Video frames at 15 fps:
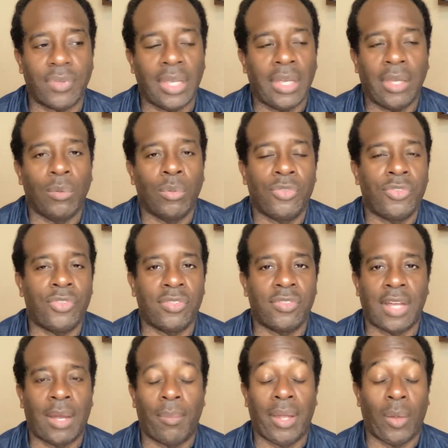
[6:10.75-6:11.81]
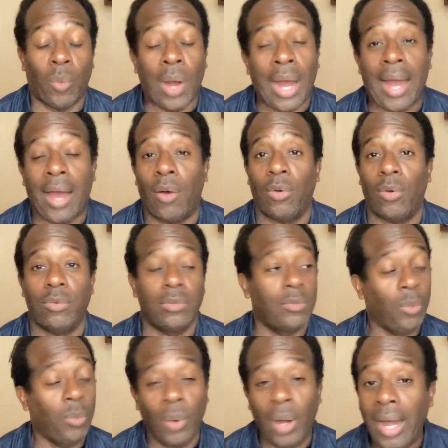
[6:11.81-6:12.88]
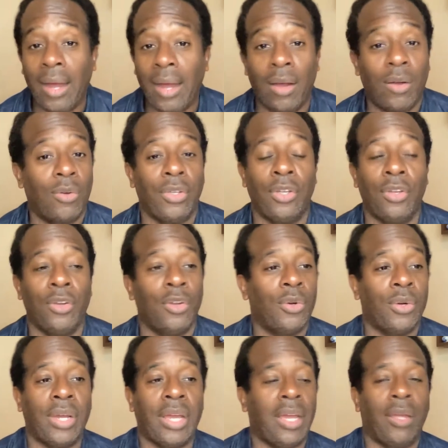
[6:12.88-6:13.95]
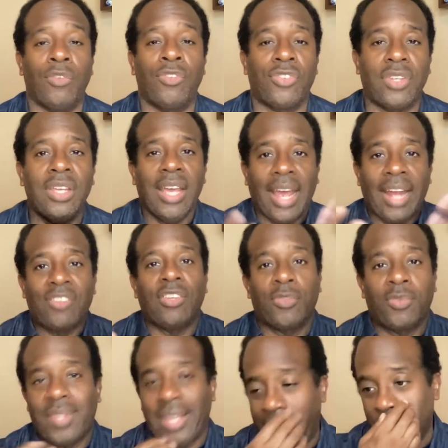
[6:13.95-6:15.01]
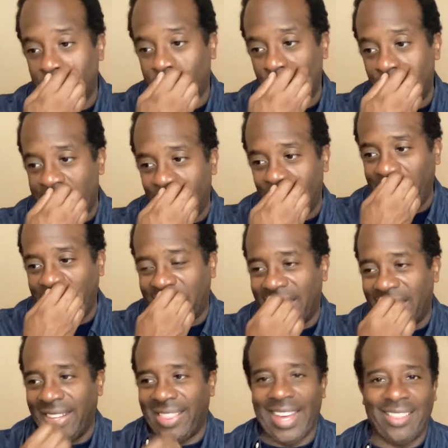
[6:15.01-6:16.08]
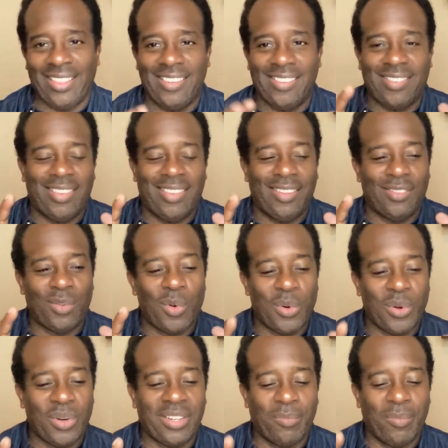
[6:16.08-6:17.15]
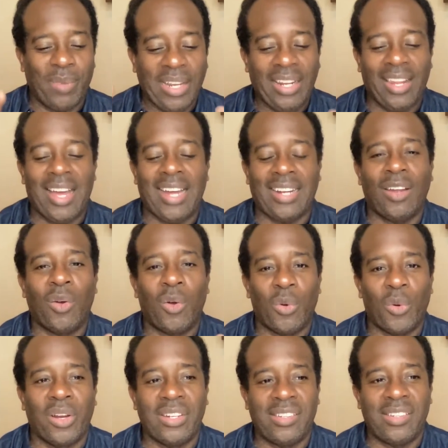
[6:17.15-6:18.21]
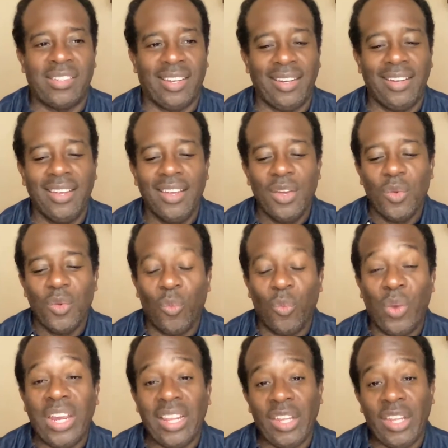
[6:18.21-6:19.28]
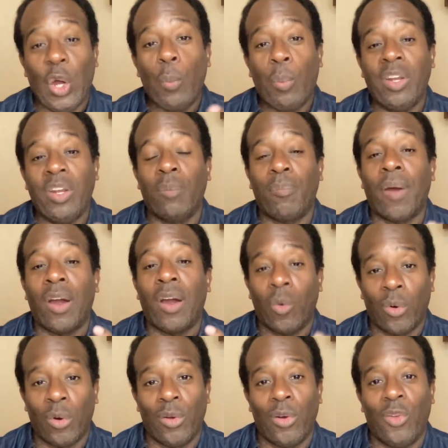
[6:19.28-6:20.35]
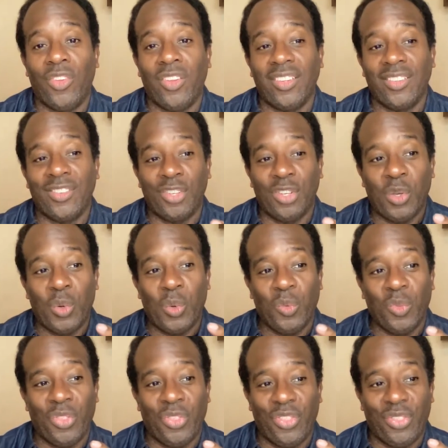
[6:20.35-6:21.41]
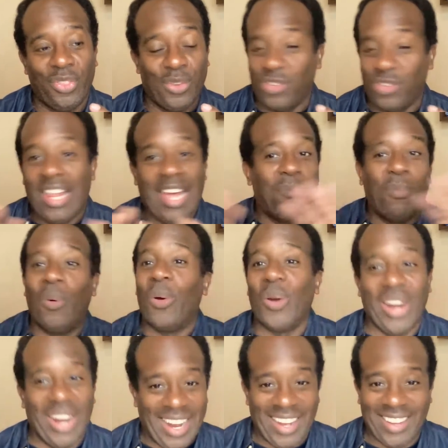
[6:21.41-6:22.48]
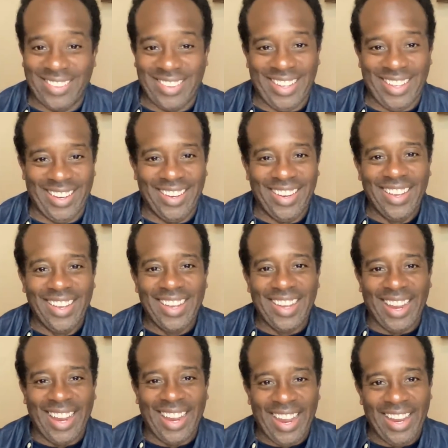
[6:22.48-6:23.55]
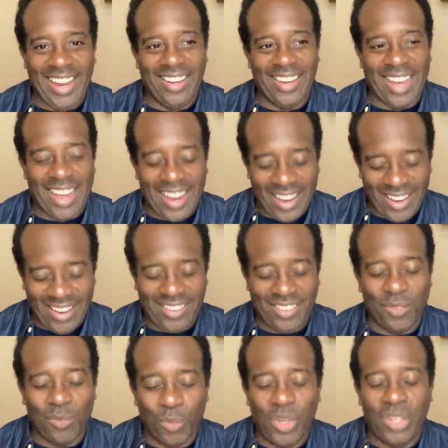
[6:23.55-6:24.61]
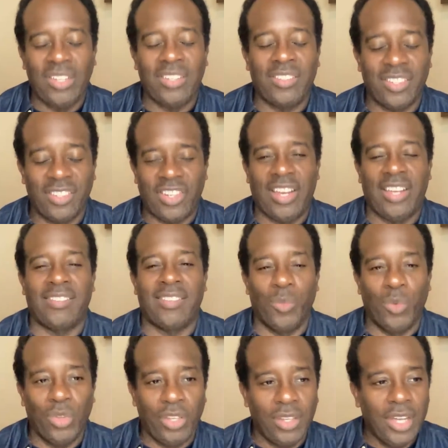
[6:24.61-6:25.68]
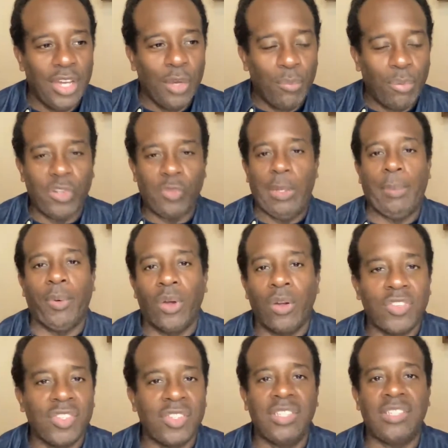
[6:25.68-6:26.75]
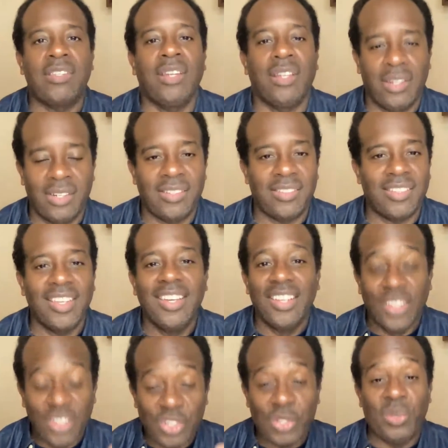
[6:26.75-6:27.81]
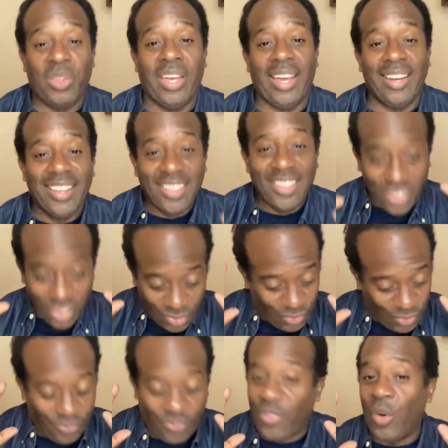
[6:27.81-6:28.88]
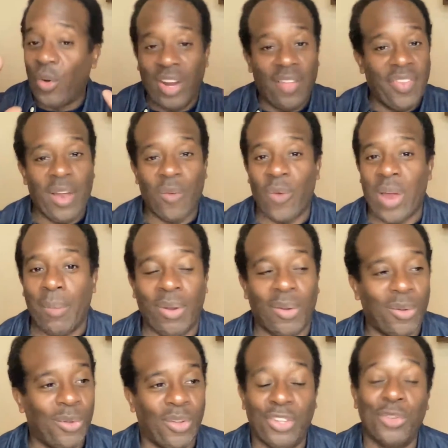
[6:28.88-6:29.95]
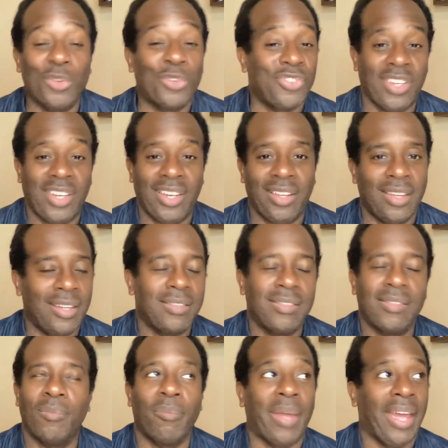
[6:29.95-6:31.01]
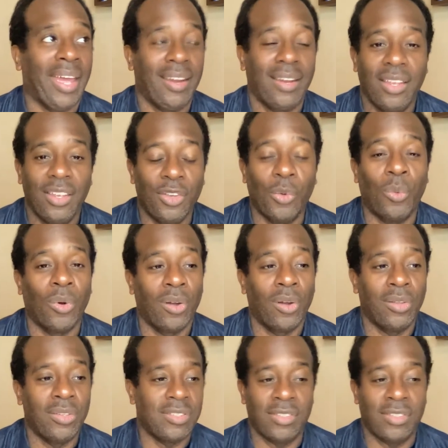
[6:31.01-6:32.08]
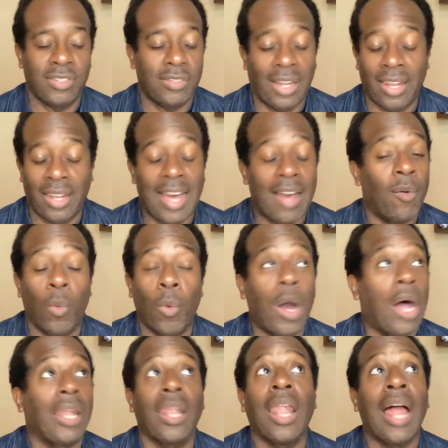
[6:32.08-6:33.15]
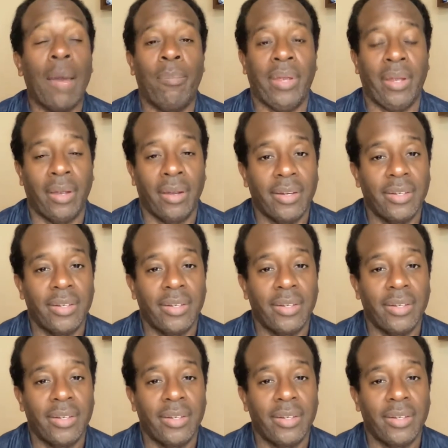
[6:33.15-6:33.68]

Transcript: it was just, I'm like, wow, it's, and so I really think that this quarantine, being in lockdown, quarantine, really opened up our world to, there's a lot more out there. And I really suggest and really push people, whoever's listening to this, do that. Just go down that rabbit hole and you'll see that, man, your world is just a lot bigger.